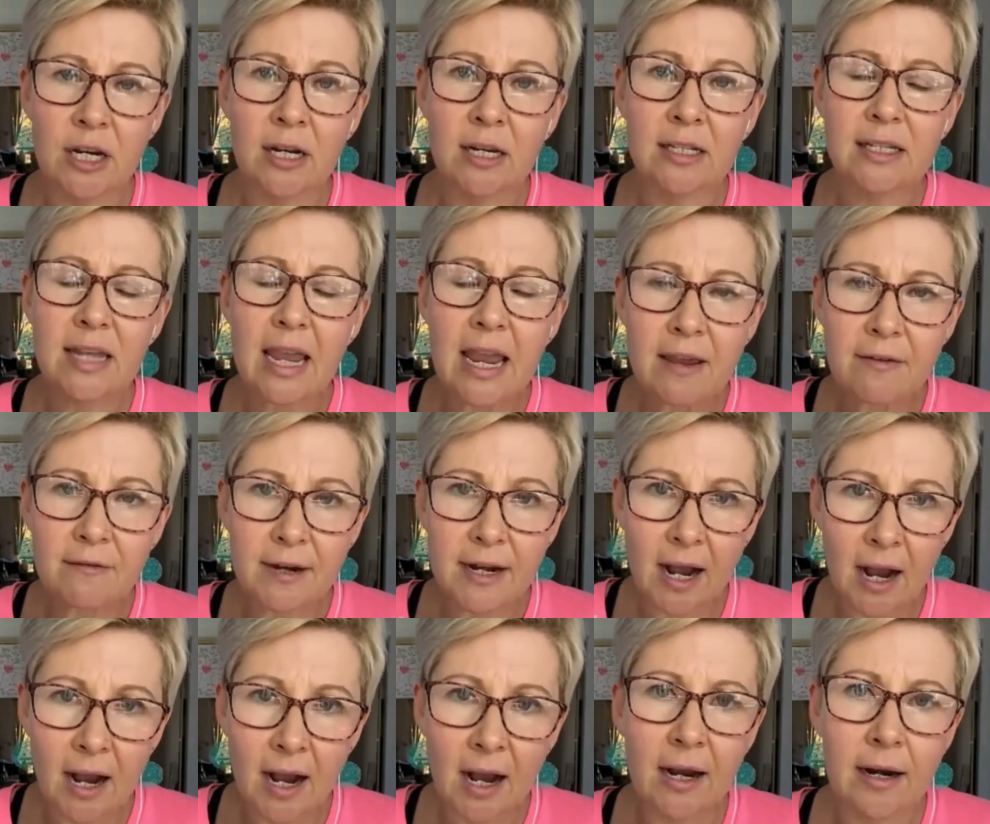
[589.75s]
And it's even
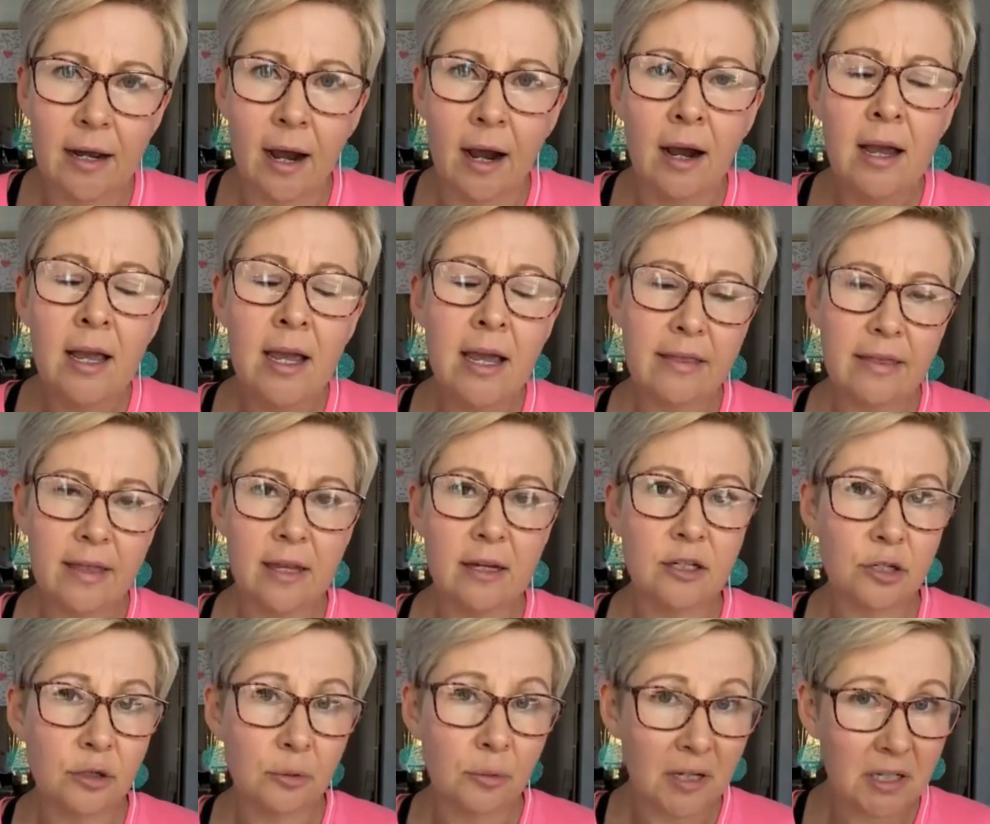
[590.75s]
harder
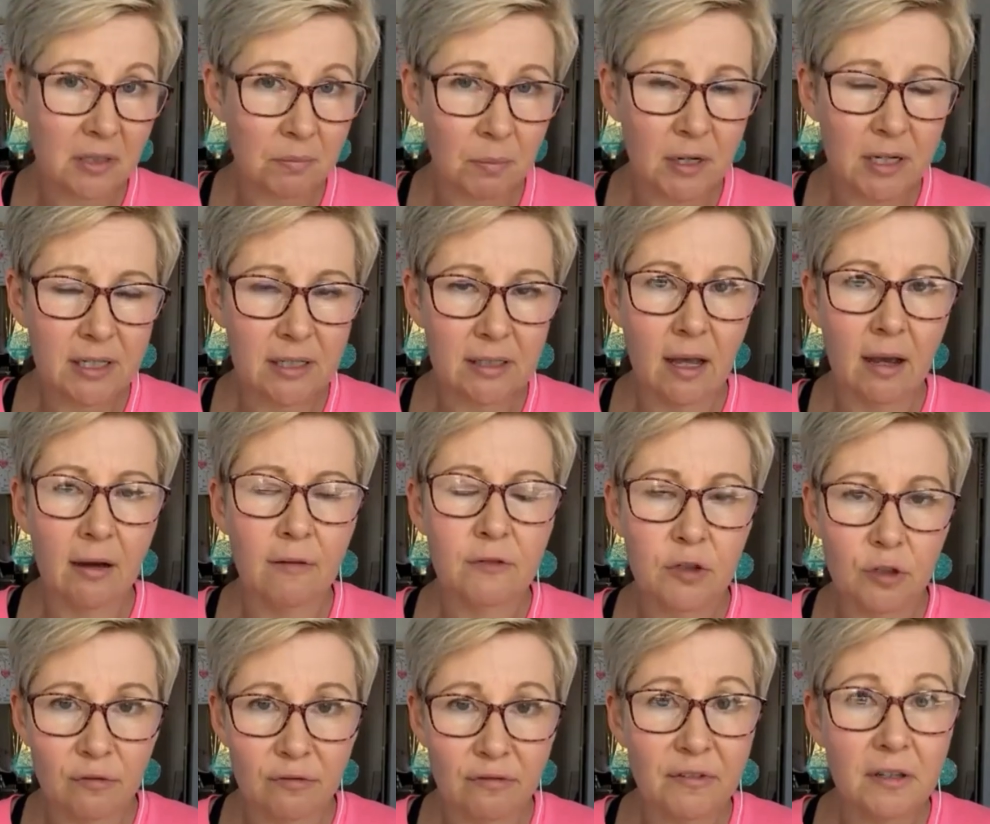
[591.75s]
than to express love,
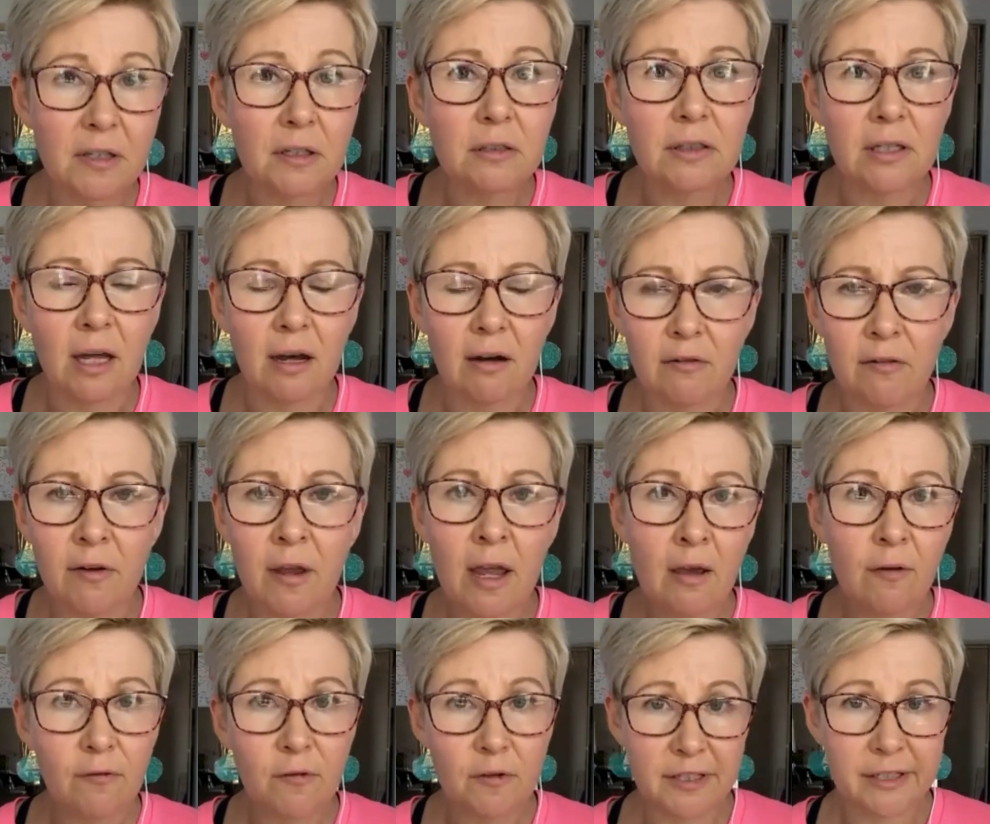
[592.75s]
to feel love
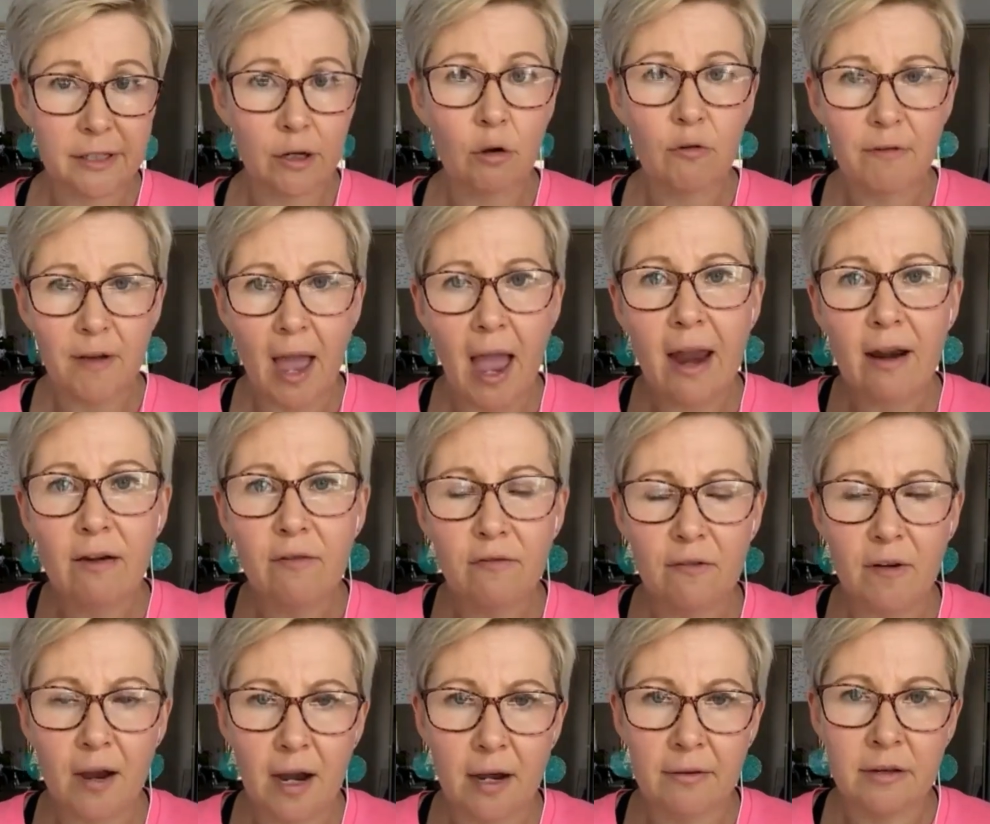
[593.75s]
for self and
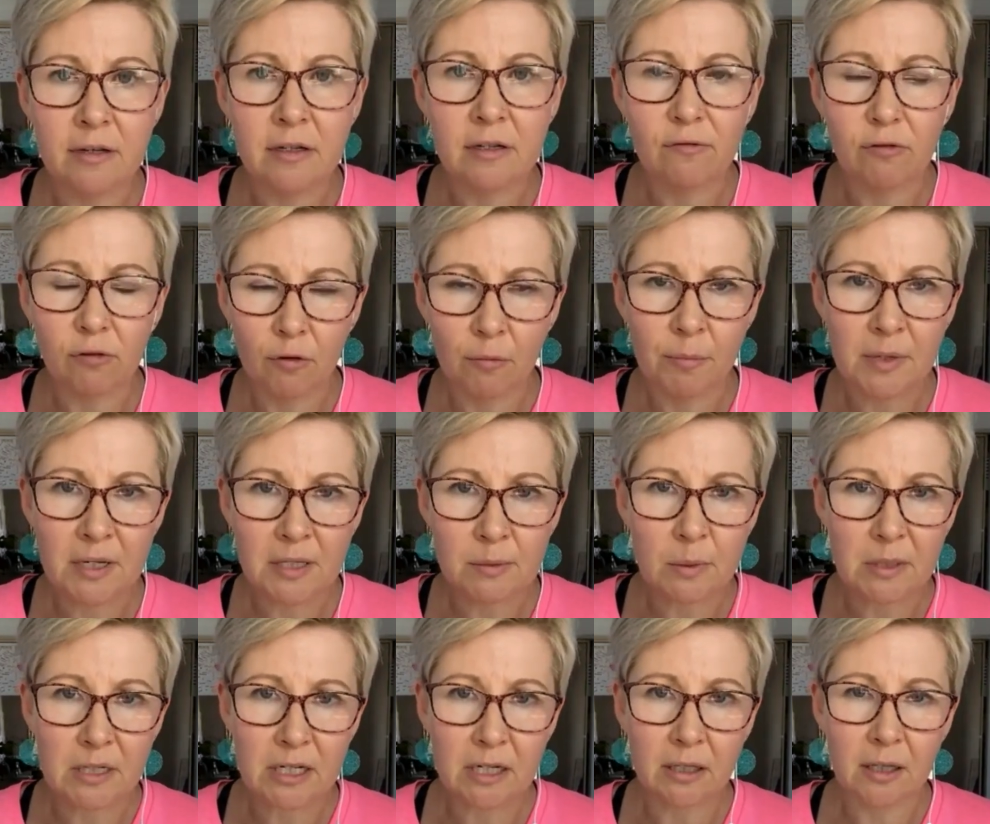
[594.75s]
for others from this
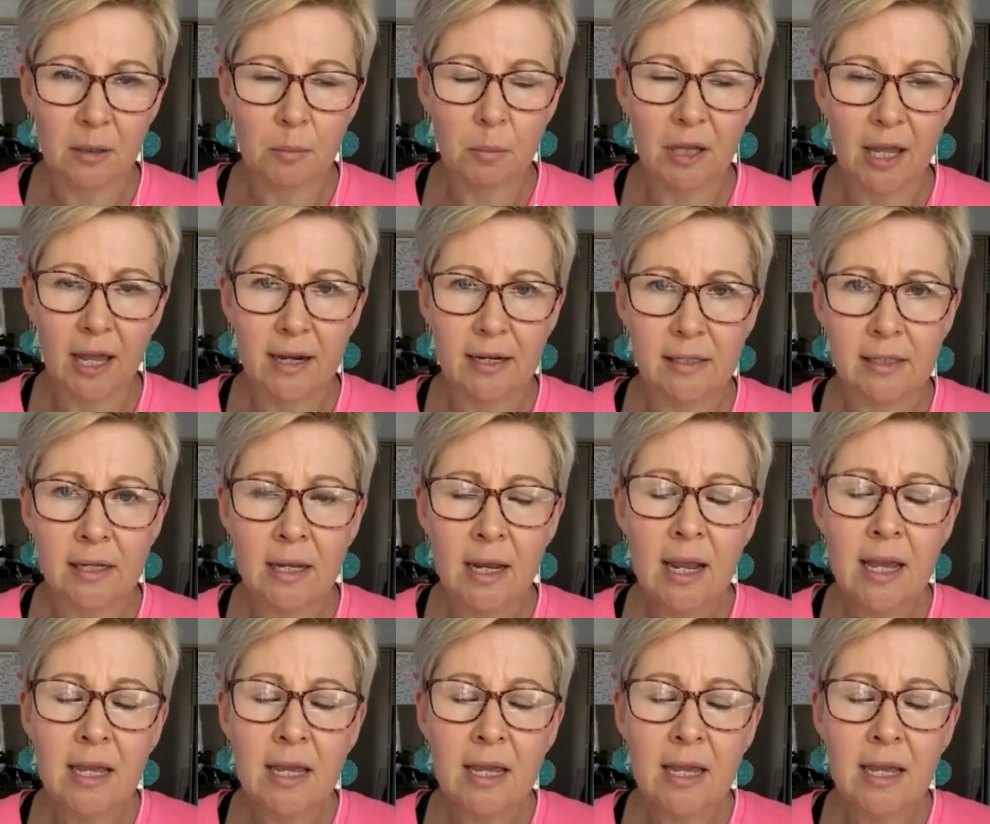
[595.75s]
particular place.